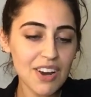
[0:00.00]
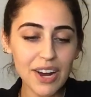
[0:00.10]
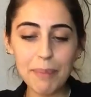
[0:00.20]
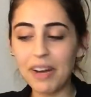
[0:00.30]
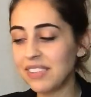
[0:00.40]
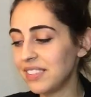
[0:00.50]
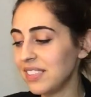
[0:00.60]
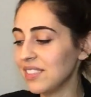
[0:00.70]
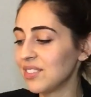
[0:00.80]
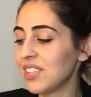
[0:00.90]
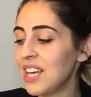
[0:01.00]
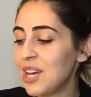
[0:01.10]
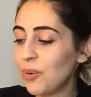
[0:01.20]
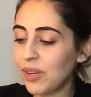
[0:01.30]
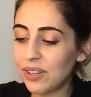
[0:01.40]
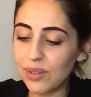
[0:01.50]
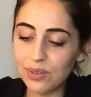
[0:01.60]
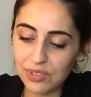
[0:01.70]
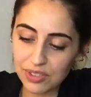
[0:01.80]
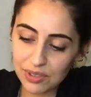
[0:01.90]
All right, Pisces, we are
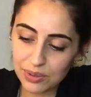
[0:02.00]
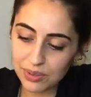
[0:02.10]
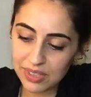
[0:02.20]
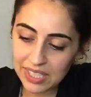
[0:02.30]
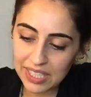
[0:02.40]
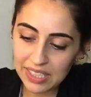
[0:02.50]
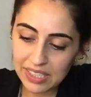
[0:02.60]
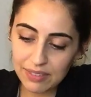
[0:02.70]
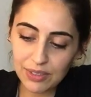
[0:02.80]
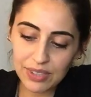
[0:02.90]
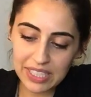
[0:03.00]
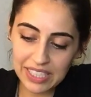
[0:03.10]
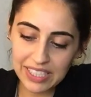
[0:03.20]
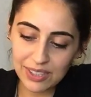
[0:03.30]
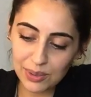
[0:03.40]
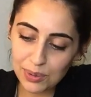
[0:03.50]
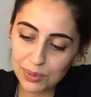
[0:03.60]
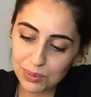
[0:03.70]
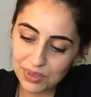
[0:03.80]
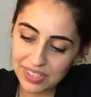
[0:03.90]
going to leave the reading here.
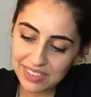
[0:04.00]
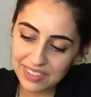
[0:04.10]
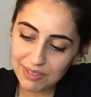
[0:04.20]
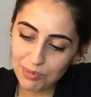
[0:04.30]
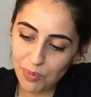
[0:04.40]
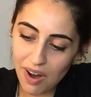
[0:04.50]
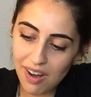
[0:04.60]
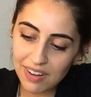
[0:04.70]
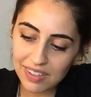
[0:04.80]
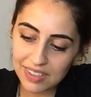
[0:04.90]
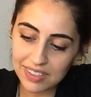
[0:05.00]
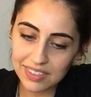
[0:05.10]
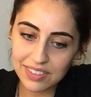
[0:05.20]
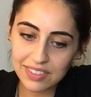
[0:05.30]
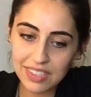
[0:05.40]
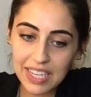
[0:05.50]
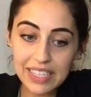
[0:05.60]
Ooh, Six of Wands.